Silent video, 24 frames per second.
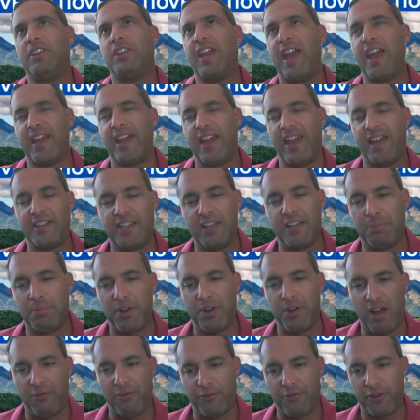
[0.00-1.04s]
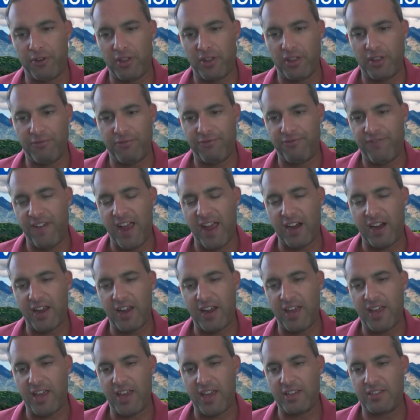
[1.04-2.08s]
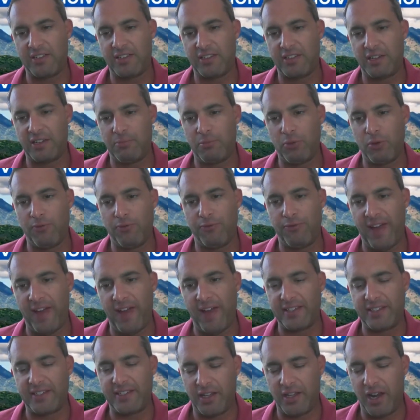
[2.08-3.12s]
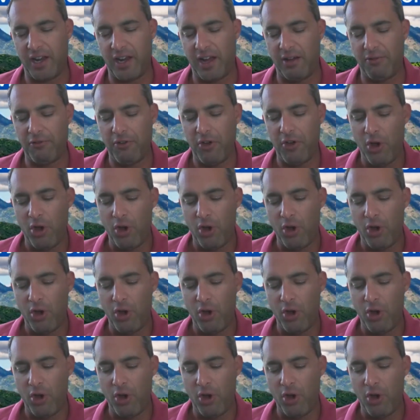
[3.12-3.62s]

can't get deep enough for the ferry to move fast enough.